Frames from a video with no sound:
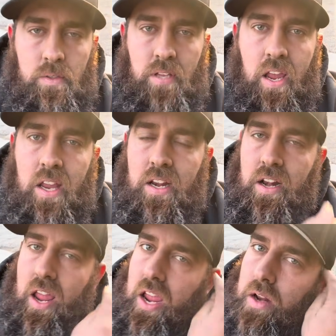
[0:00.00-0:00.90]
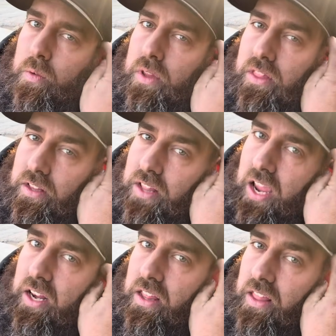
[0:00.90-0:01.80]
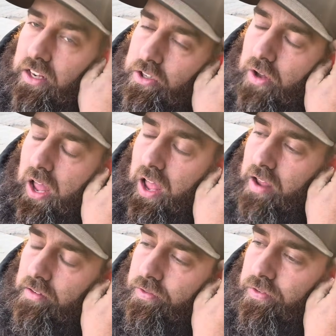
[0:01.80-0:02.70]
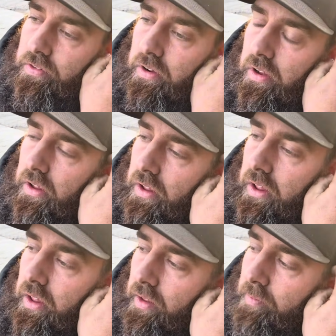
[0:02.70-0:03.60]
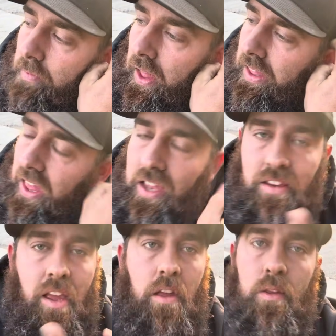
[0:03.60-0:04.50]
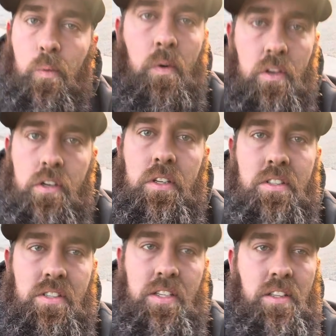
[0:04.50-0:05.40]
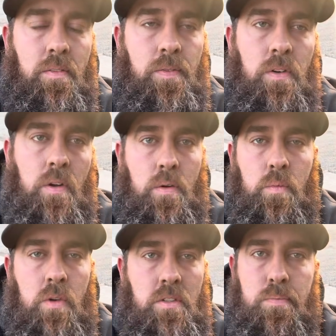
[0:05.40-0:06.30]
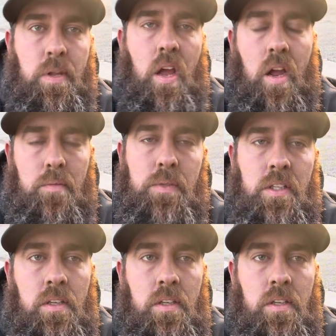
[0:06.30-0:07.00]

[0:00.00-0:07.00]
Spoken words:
hand in hand with the data that you have. I can't tell you what you can 60 foot on what's behind me.